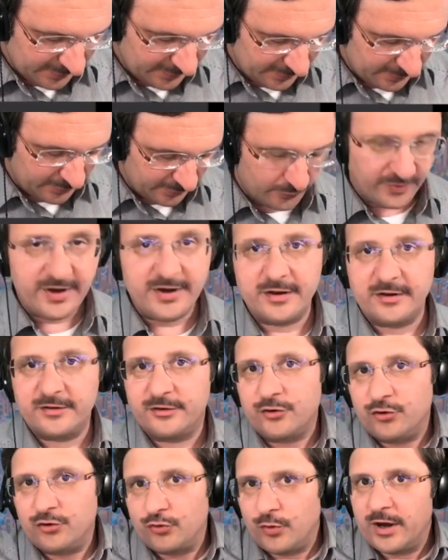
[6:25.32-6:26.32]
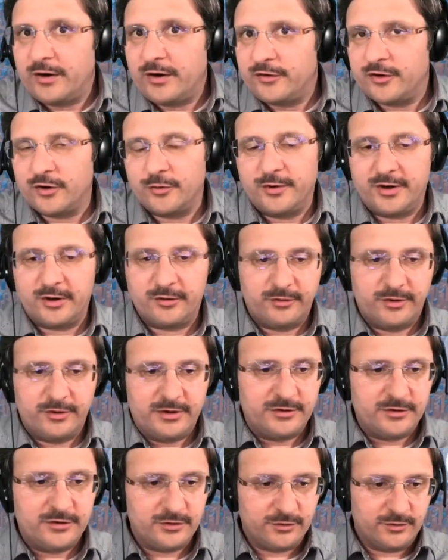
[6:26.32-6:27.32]
The radius is 1, so we don't need
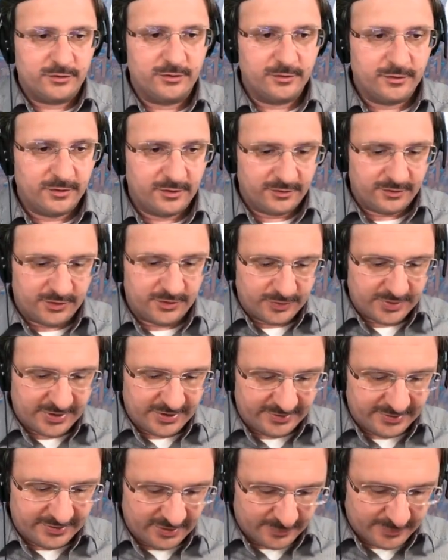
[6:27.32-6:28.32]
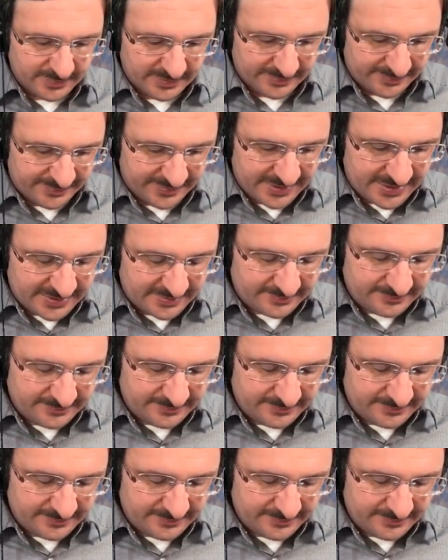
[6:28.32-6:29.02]
to do anything about that.